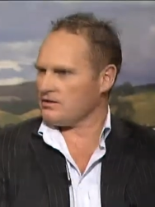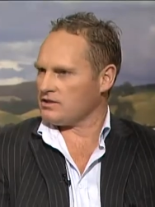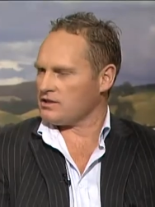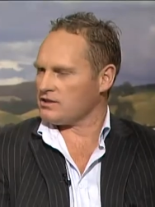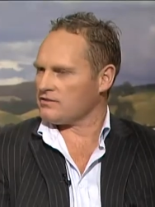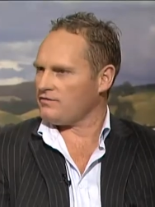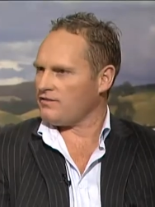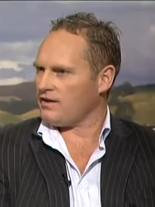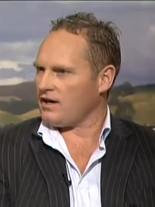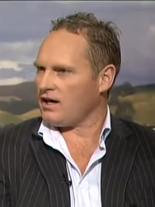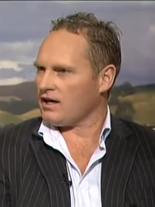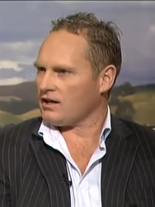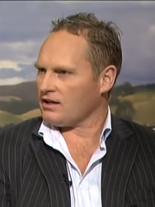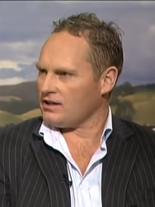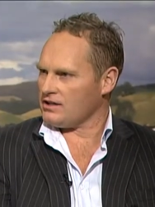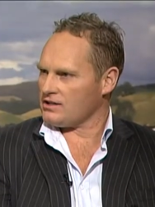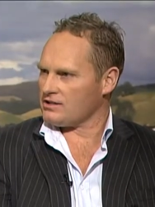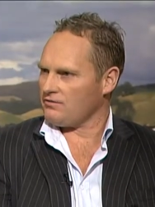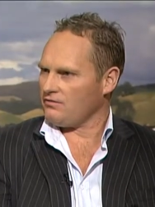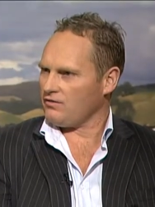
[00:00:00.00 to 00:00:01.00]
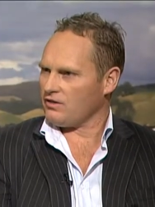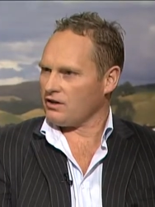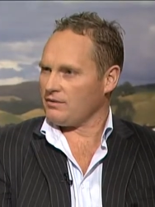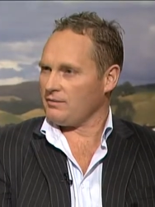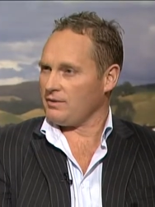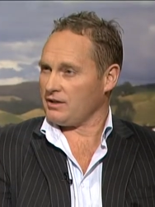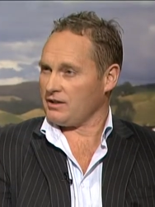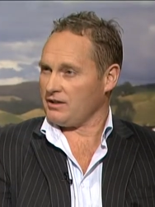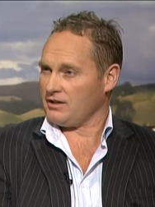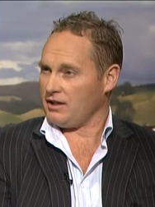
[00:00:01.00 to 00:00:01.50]
yeah. uh, it's far less
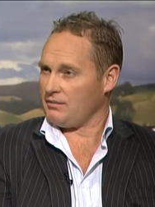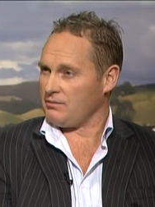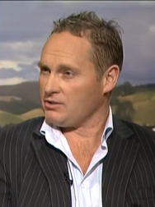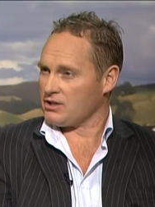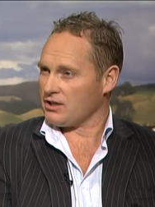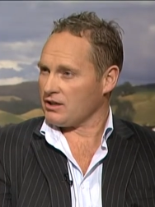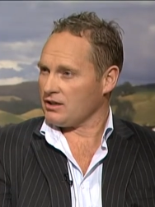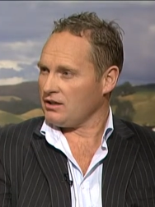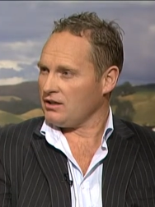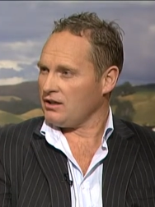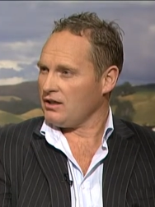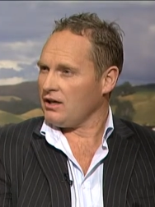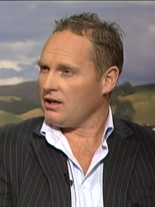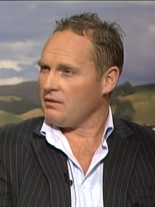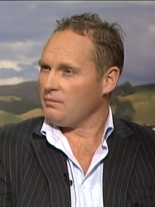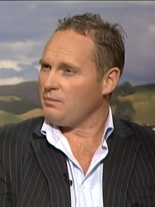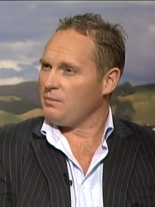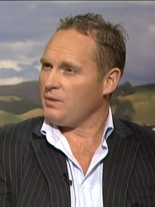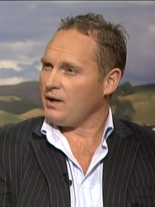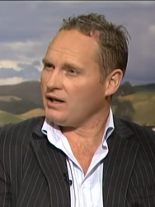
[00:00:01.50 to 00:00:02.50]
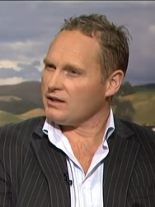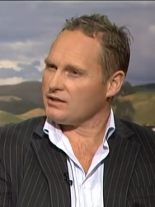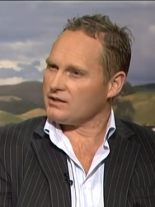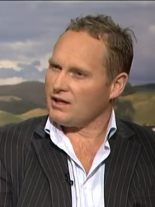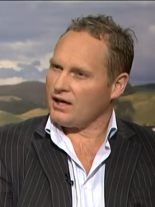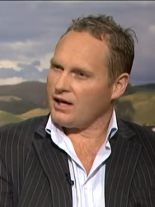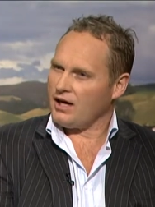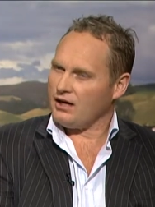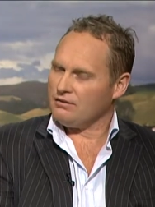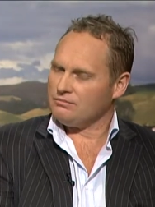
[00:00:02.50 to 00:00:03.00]
environmentally damaging.
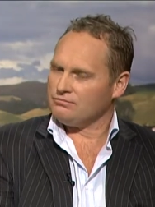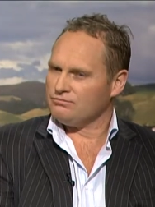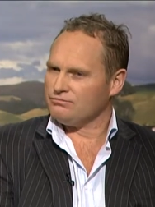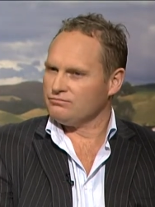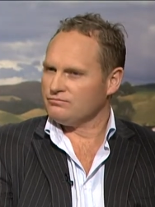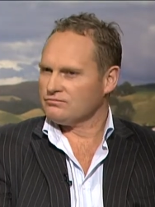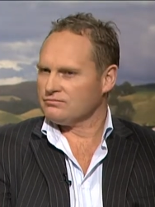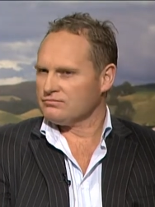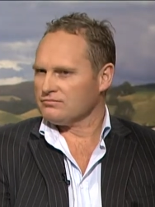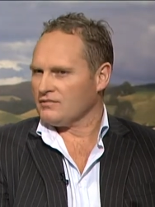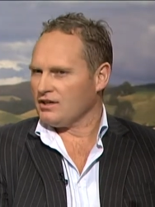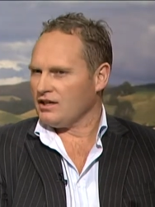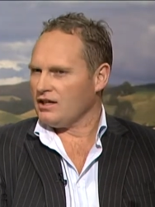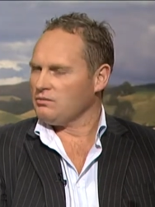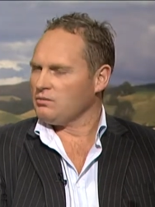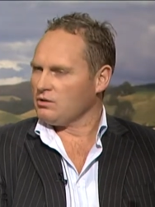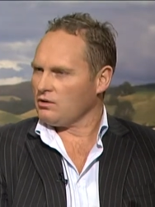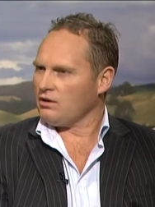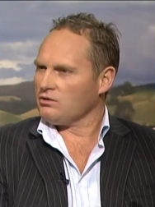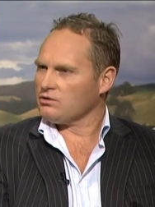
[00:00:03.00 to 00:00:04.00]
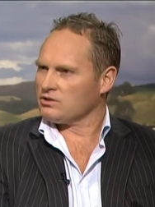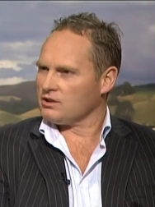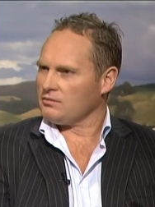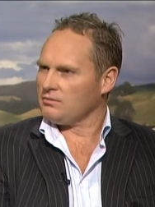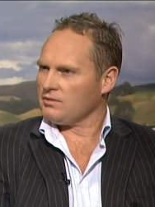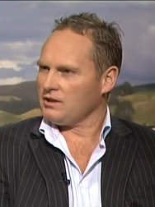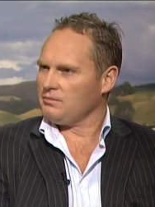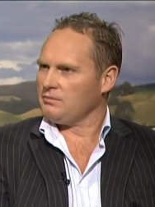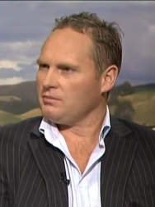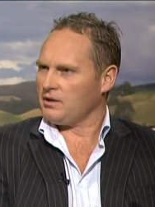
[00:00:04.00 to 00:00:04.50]
But um, it will
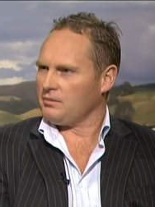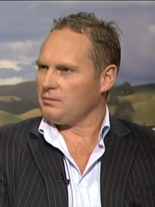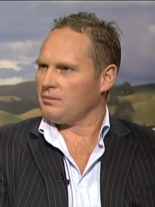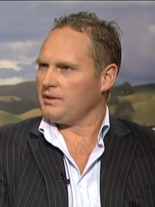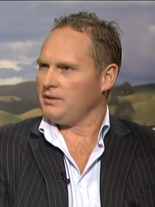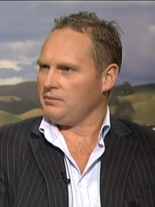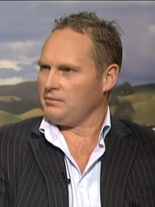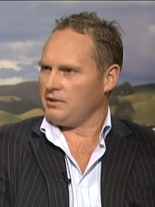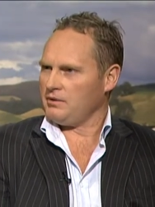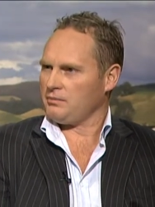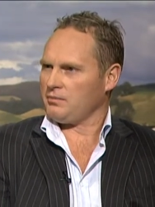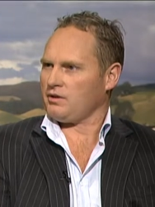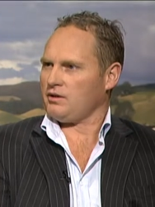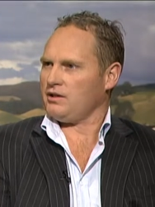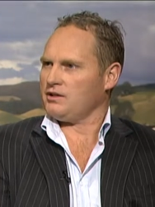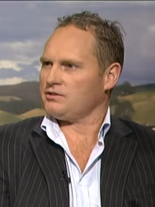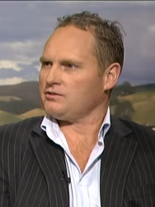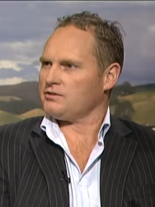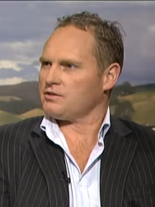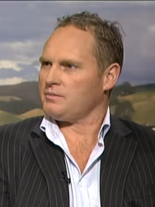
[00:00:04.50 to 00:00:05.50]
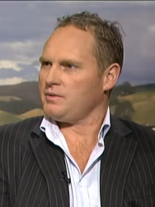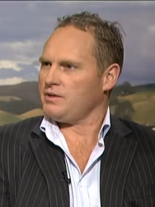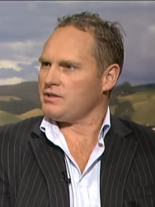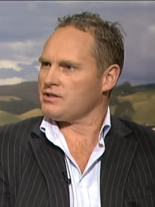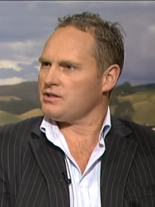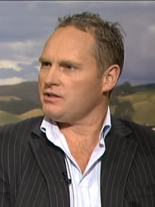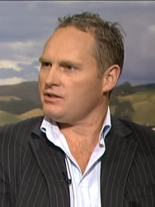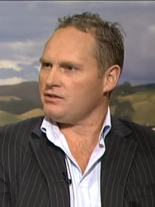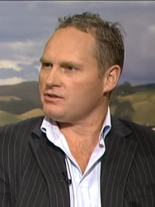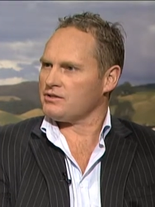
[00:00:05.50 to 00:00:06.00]
ultimately be applied to its
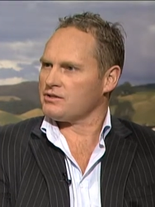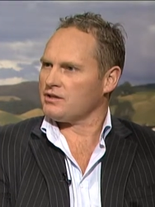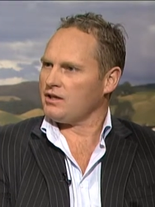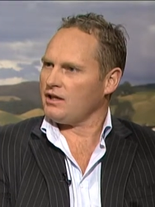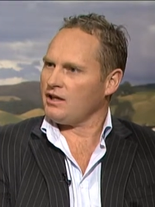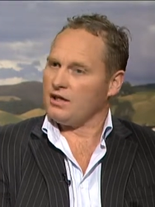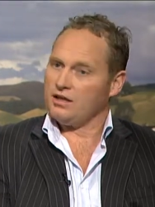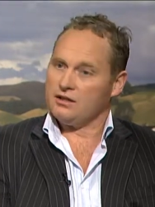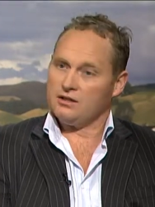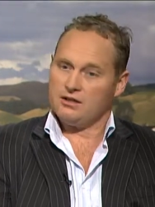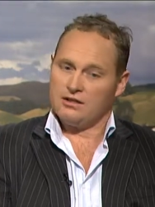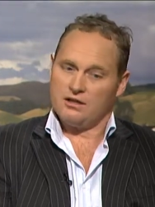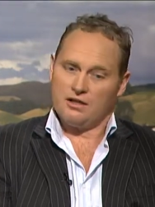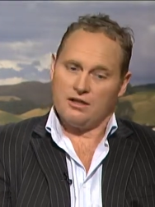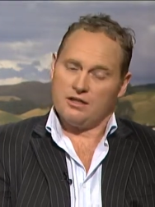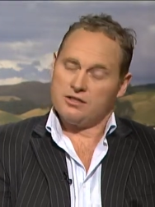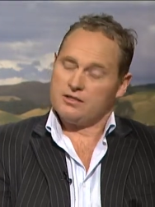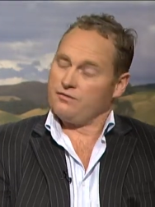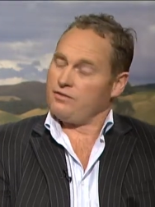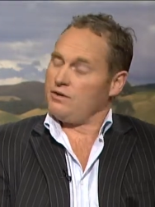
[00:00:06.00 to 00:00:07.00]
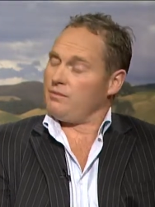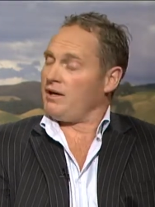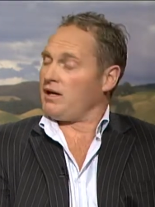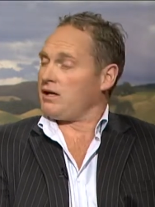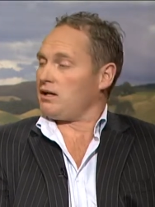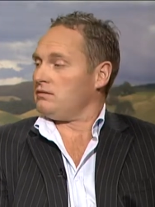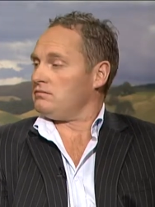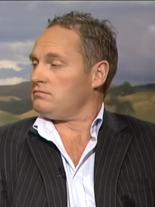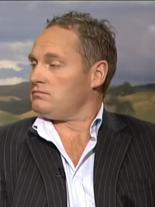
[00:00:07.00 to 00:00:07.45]
best use, and it's a free market.